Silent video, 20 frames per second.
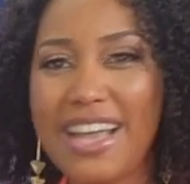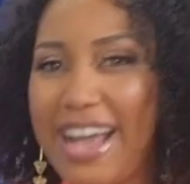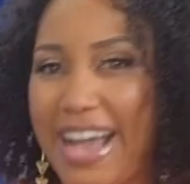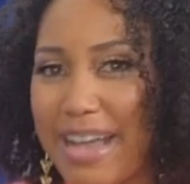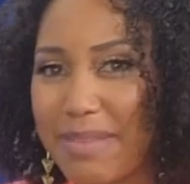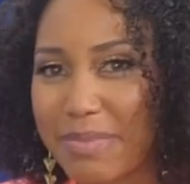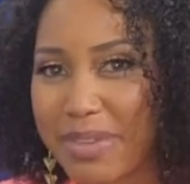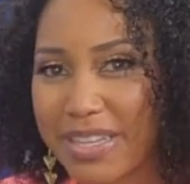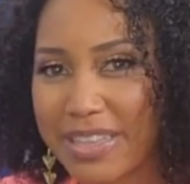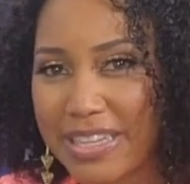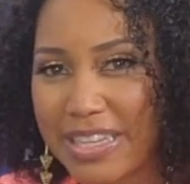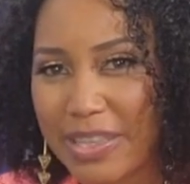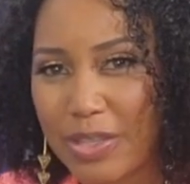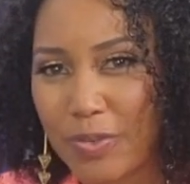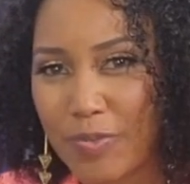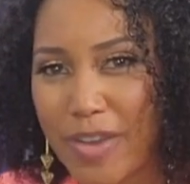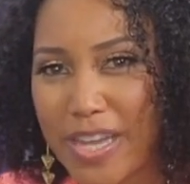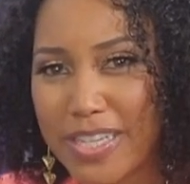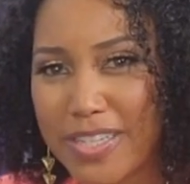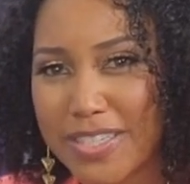I'm
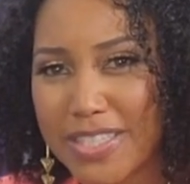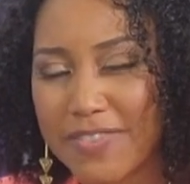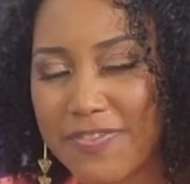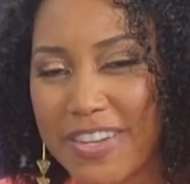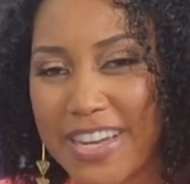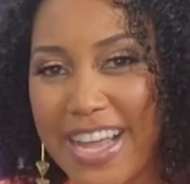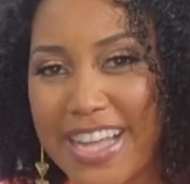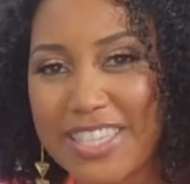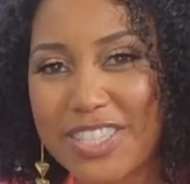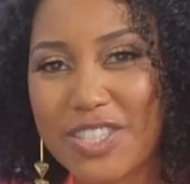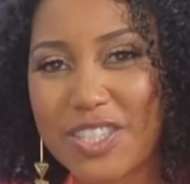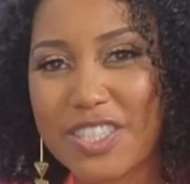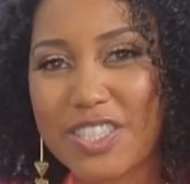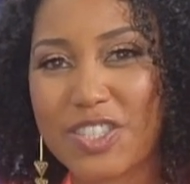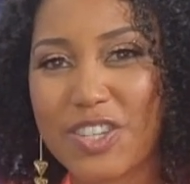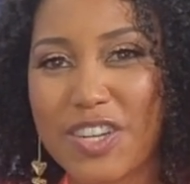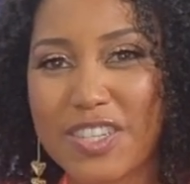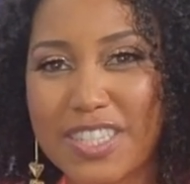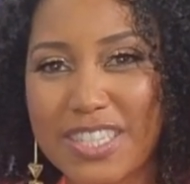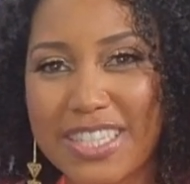Kalilah Reynolds, financial
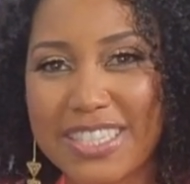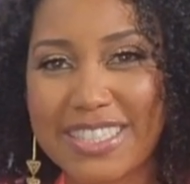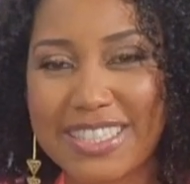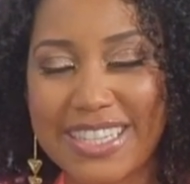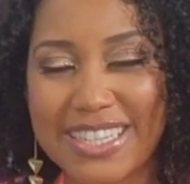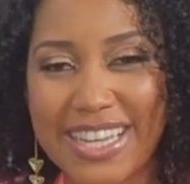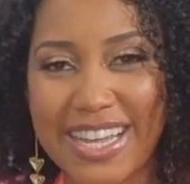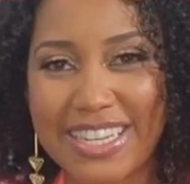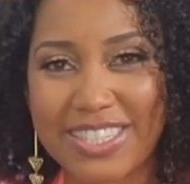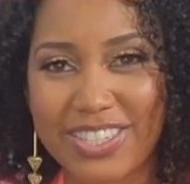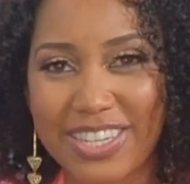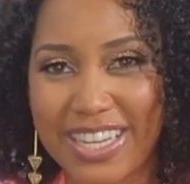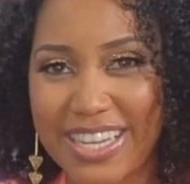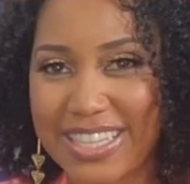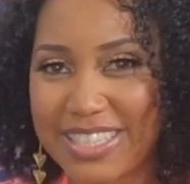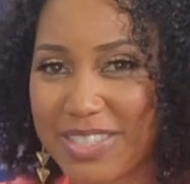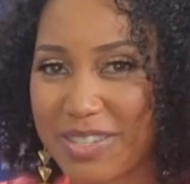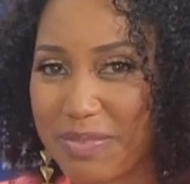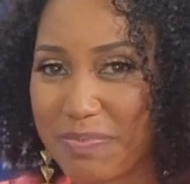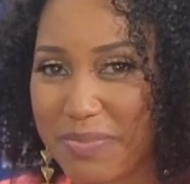journalist and
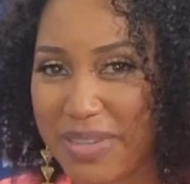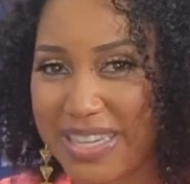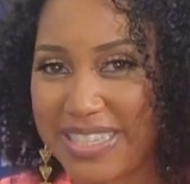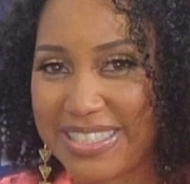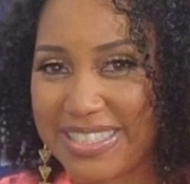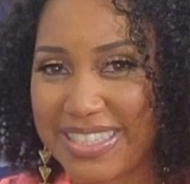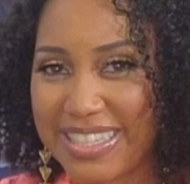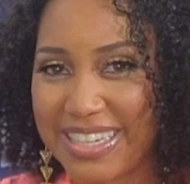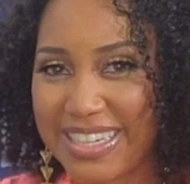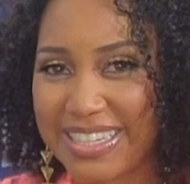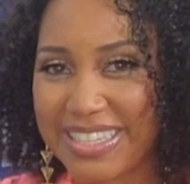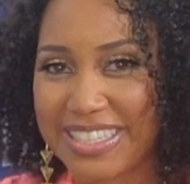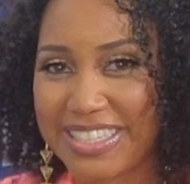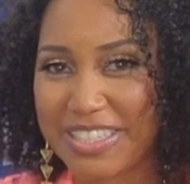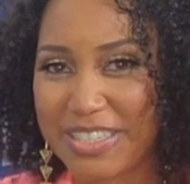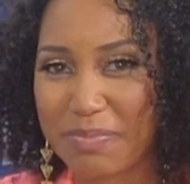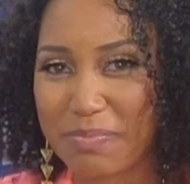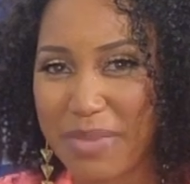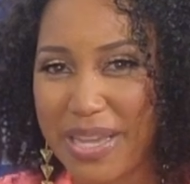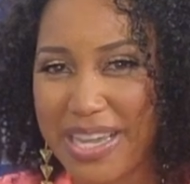educator based in
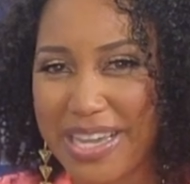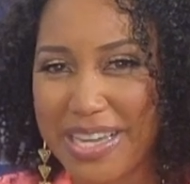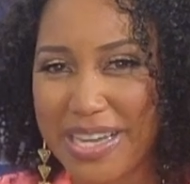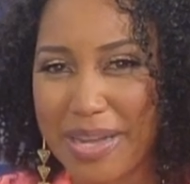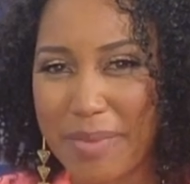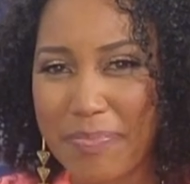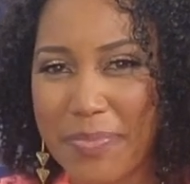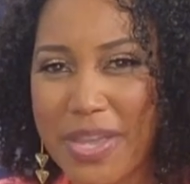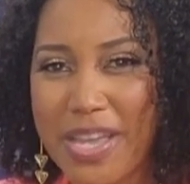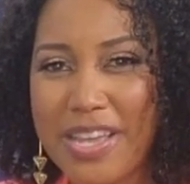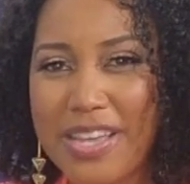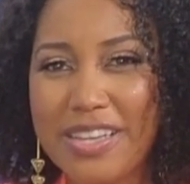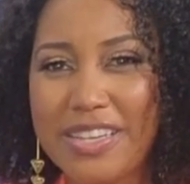Jamaica.